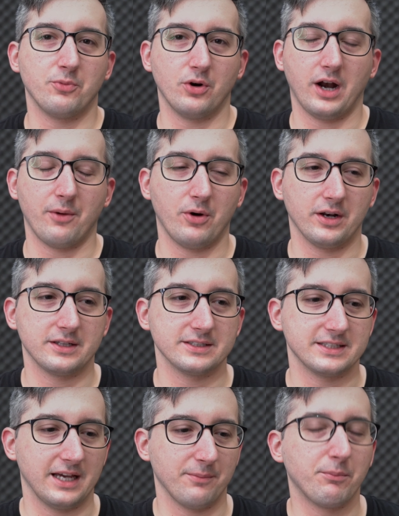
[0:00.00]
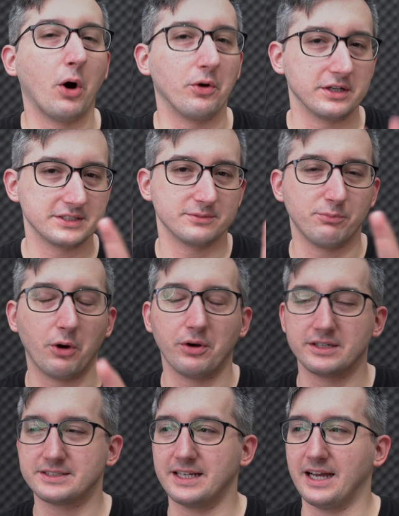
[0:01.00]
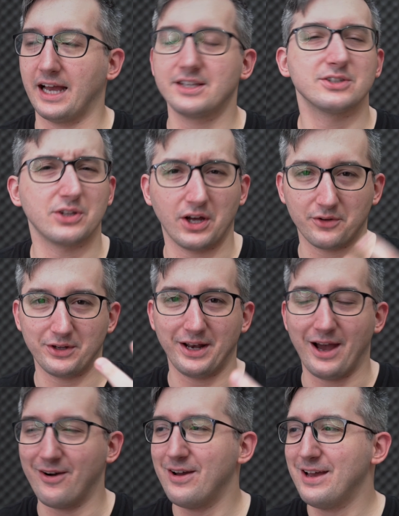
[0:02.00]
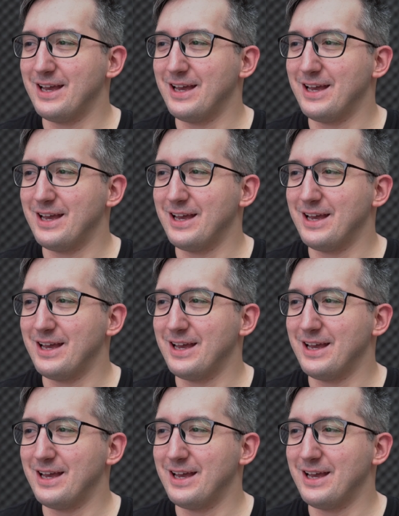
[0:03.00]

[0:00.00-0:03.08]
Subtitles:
I wanted to say. Bonus. I just thought of it now.